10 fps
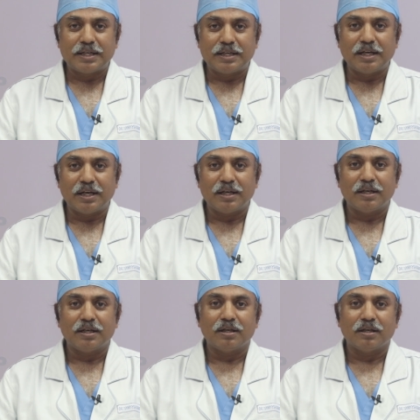till
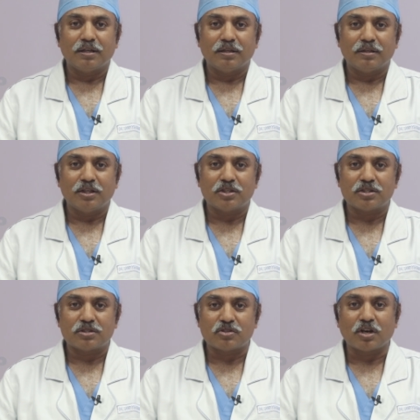this
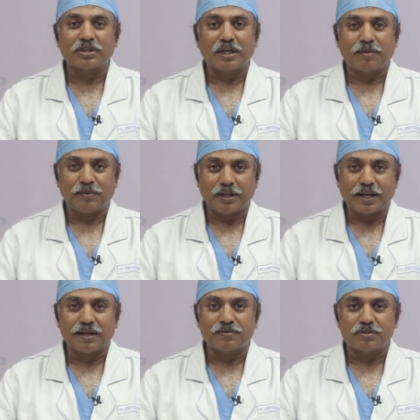shock therapy
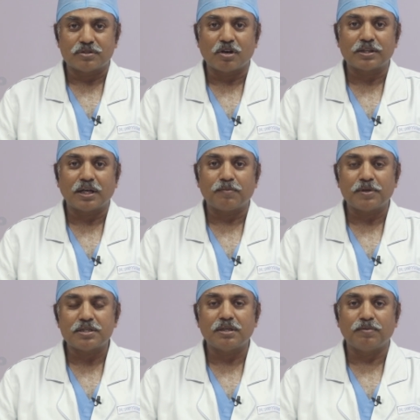arrives. Shock
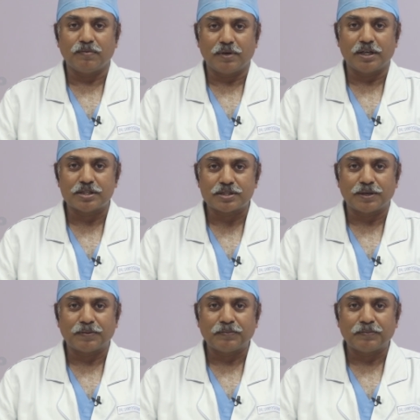therapy is defibrillation.